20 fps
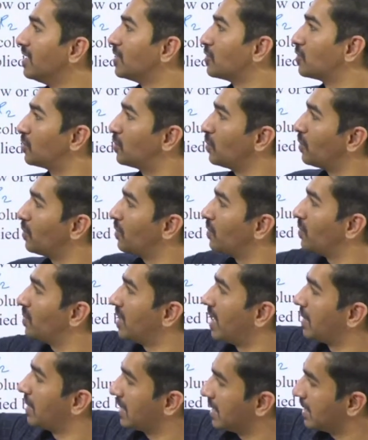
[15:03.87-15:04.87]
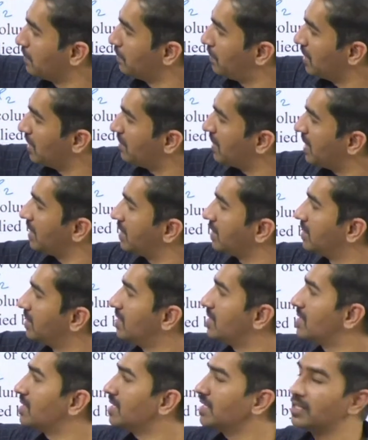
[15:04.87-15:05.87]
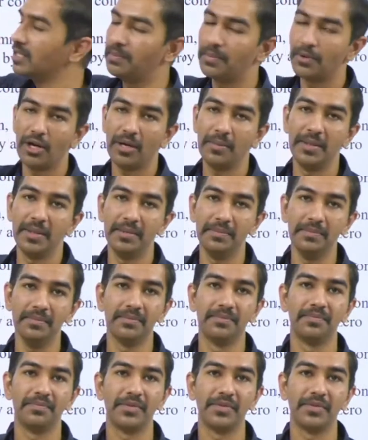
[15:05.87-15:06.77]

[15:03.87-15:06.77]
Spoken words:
So to implement this in a problem,